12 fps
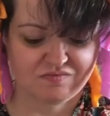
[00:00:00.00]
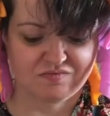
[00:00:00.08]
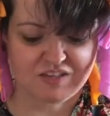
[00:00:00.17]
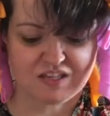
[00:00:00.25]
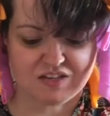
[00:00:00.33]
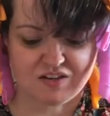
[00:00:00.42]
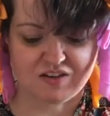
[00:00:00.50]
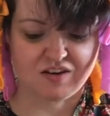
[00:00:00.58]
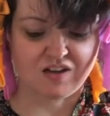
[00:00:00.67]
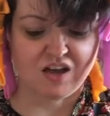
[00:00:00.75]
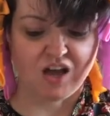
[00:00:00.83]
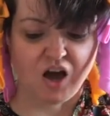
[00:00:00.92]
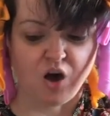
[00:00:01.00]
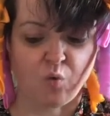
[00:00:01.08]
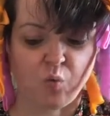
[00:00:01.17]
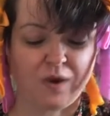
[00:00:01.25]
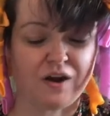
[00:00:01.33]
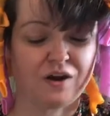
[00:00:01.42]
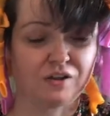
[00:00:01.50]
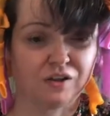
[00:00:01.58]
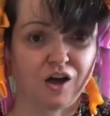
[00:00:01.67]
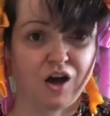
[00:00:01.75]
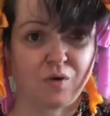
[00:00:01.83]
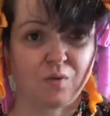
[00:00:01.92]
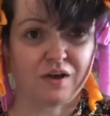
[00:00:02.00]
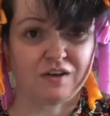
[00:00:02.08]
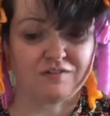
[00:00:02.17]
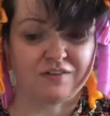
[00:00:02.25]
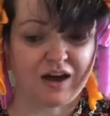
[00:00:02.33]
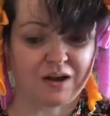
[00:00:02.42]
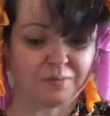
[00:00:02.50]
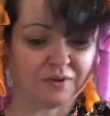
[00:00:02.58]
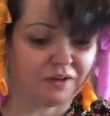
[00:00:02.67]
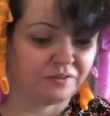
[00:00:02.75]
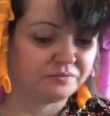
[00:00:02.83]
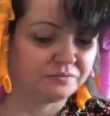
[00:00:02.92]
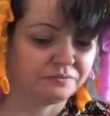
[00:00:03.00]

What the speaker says: These are a weird look while you've got them in.